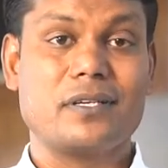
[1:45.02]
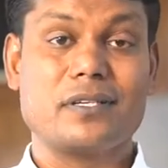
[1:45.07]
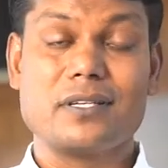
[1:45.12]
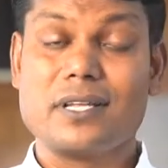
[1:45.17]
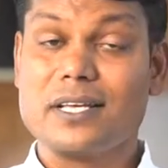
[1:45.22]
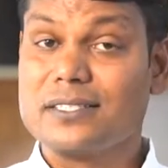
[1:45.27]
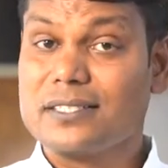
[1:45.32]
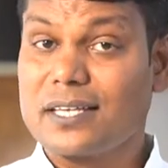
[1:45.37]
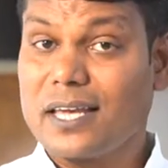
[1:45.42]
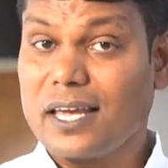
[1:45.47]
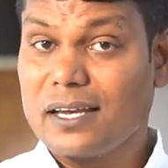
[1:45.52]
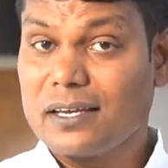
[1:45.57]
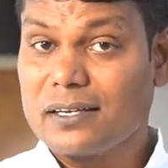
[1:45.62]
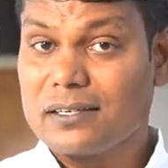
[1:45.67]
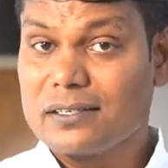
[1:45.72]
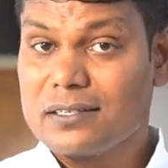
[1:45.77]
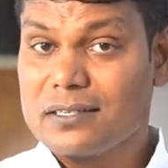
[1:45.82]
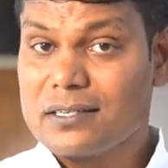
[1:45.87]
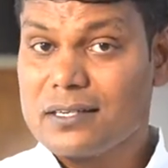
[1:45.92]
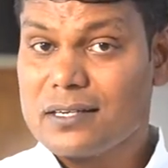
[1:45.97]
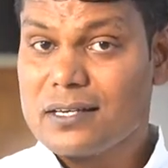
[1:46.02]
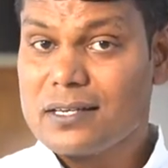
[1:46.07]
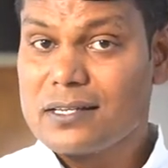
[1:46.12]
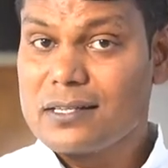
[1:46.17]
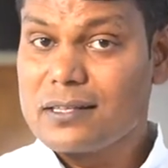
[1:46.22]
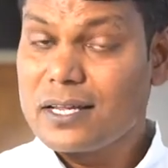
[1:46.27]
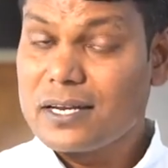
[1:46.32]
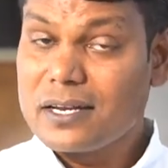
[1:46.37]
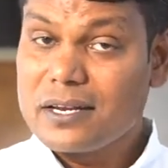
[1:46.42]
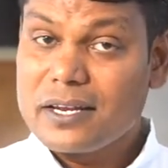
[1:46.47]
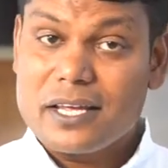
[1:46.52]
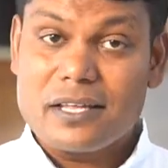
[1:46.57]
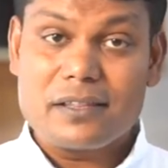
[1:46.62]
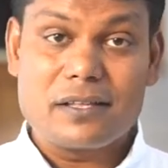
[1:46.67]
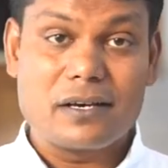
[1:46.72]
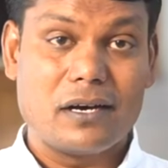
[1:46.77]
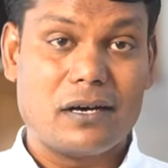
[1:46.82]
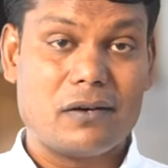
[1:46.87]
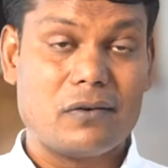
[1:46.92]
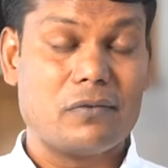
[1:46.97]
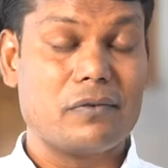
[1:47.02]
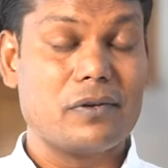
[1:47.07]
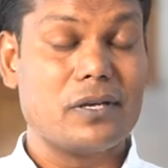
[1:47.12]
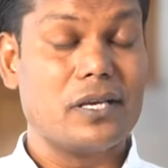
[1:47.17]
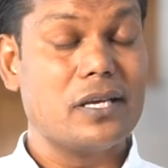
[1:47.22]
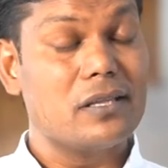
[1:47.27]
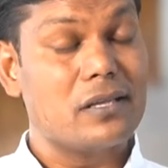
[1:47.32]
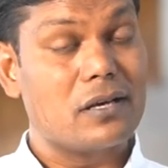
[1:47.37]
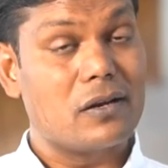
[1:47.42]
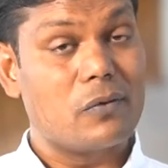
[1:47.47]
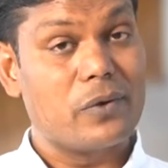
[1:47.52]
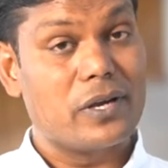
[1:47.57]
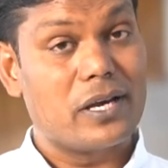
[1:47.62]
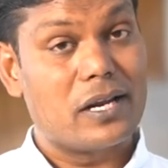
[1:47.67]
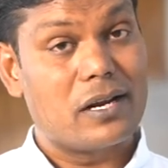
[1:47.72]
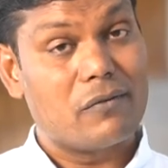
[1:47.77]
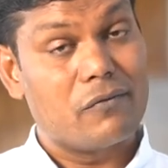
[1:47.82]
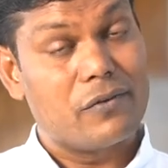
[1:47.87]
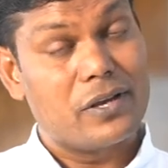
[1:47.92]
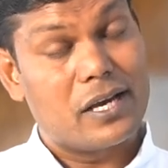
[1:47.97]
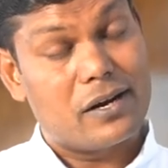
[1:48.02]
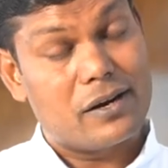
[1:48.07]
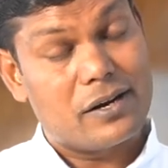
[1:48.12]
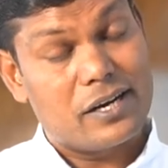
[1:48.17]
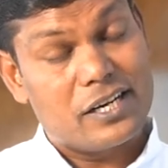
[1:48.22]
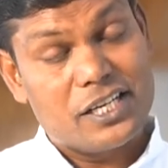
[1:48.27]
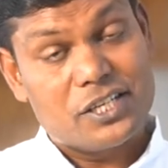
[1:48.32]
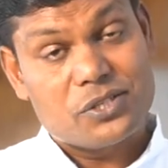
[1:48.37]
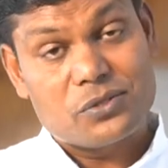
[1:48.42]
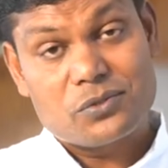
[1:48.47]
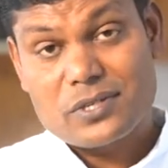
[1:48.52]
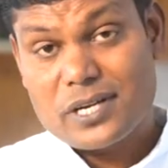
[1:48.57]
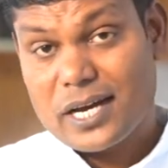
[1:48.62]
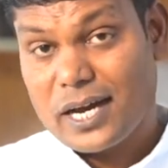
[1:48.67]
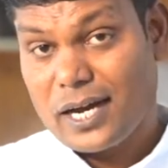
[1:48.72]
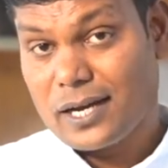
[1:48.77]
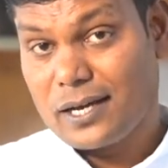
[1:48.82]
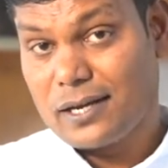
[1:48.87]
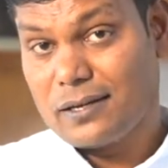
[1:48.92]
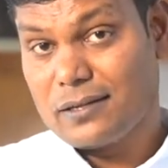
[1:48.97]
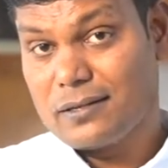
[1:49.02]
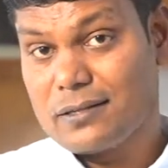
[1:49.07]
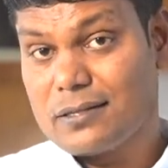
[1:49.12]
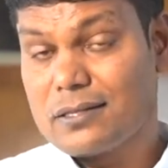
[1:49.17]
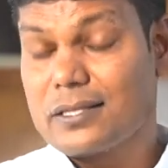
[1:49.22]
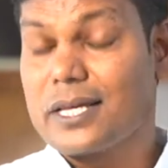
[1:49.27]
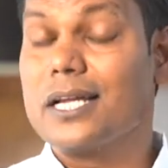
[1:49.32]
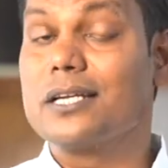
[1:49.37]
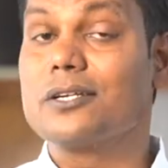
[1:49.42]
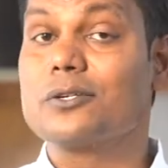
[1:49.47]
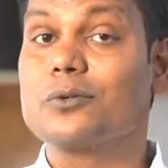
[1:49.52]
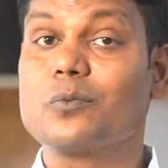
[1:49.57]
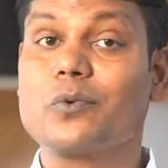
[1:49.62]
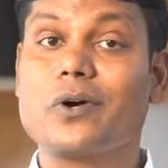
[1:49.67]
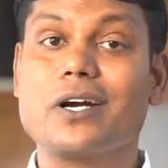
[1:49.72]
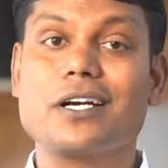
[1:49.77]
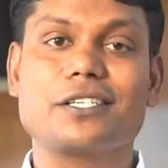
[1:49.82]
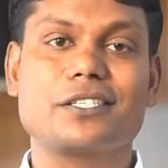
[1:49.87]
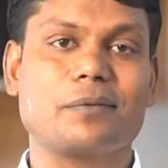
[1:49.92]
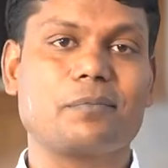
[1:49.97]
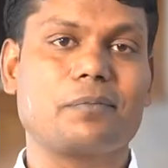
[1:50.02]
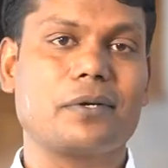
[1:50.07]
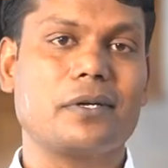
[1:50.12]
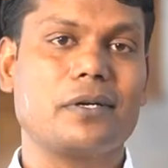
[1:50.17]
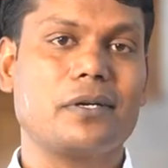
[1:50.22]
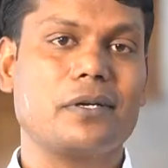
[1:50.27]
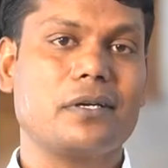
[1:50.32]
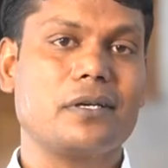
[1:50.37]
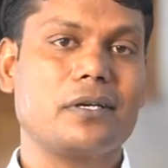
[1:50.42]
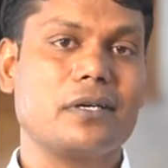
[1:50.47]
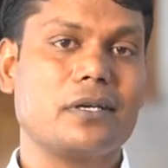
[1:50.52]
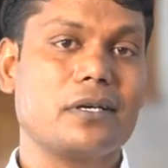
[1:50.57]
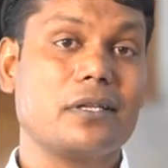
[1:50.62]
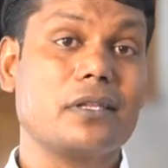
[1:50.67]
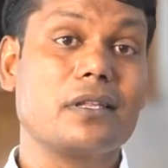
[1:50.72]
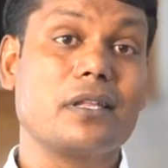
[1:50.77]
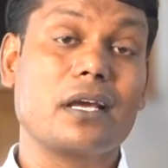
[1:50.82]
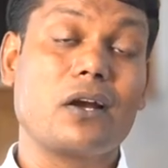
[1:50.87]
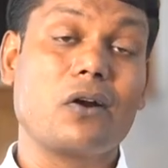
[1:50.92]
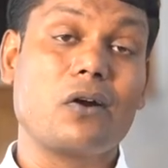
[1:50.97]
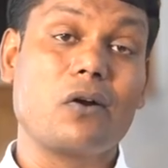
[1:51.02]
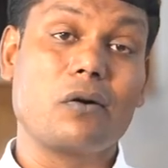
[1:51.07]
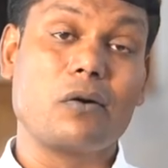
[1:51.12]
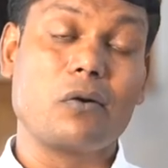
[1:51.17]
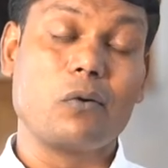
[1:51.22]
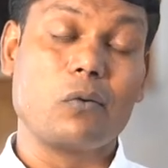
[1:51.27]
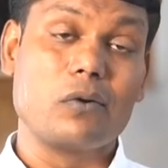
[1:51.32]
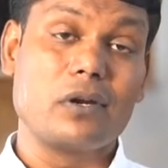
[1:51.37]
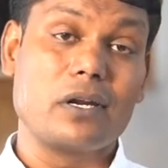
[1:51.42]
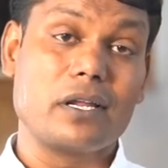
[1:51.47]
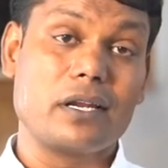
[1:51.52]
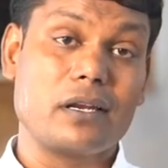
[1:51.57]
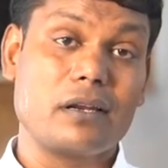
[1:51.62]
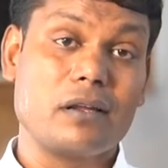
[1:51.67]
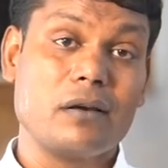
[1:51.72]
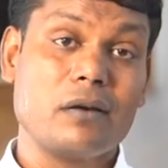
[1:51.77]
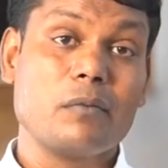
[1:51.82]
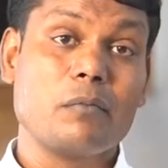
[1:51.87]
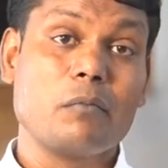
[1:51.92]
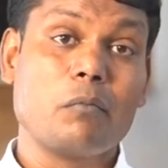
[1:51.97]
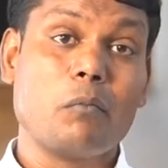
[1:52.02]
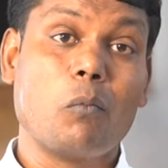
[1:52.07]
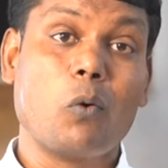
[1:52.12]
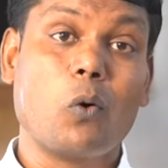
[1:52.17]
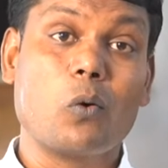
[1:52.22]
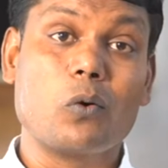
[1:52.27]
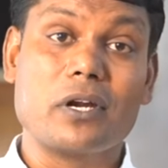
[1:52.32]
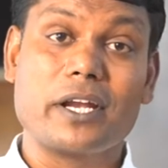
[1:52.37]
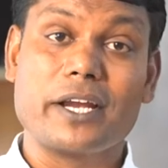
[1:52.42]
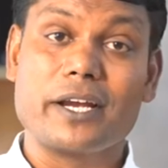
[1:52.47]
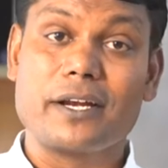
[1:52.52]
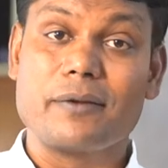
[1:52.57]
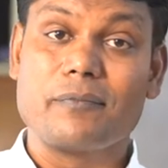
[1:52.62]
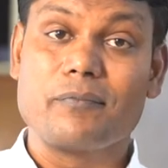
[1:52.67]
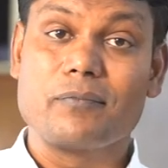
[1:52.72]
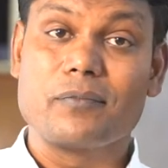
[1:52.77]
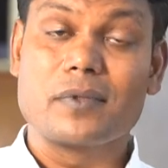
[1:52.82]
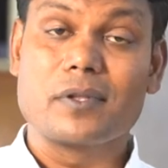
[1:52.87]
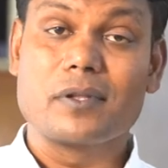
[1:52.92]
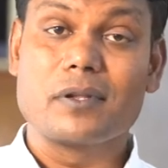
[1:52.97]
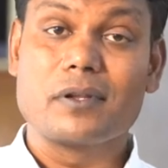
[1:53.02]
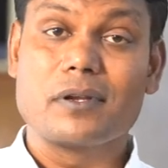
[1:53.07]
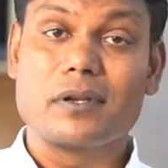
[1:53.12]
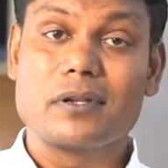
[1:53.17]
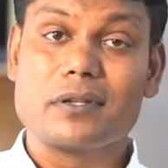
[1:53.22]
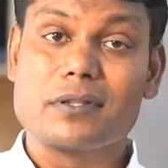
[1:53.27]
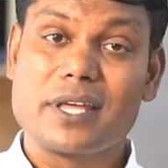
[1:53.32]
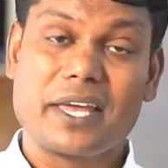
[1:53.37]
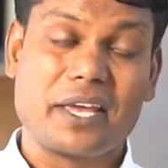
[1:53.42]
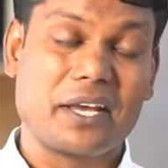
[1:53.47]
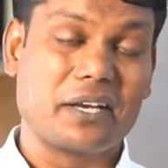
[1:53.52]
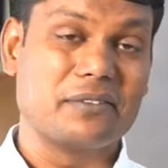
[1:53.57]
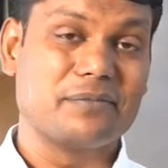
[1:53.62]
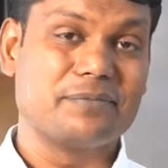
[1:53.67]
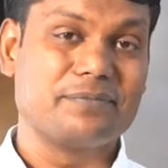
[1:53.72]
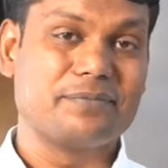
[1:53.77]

They say that neither either we are we are ready to die than to worship the golden molded thing.